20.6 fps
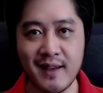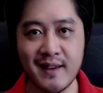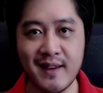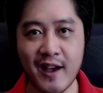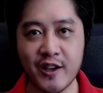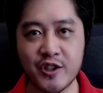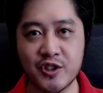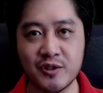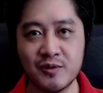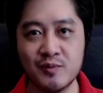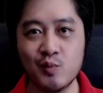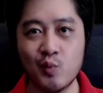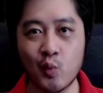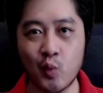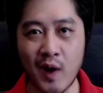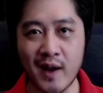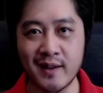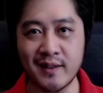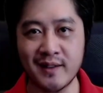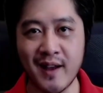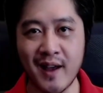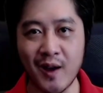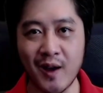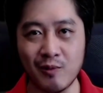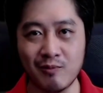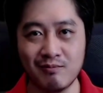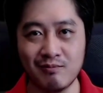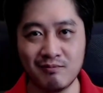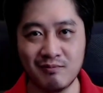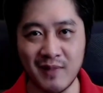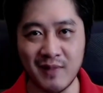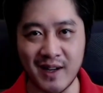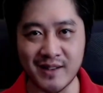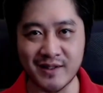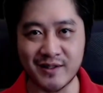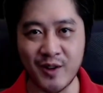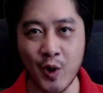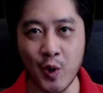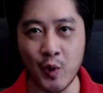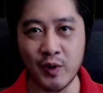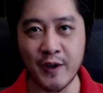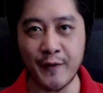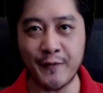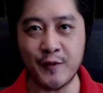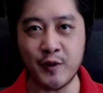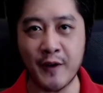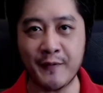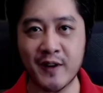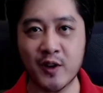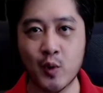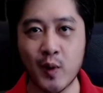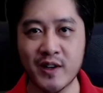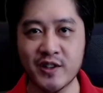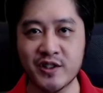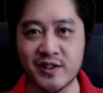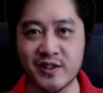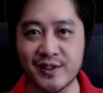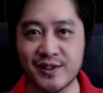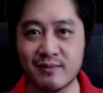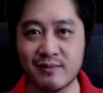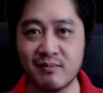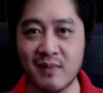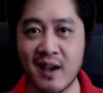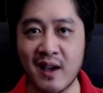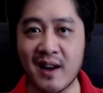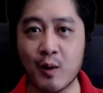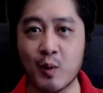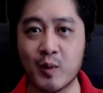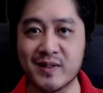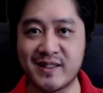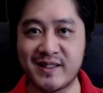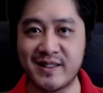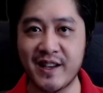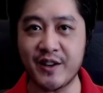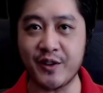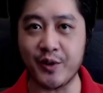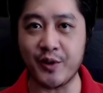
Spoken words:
action right now. Let us know if you have any questions, and I will see you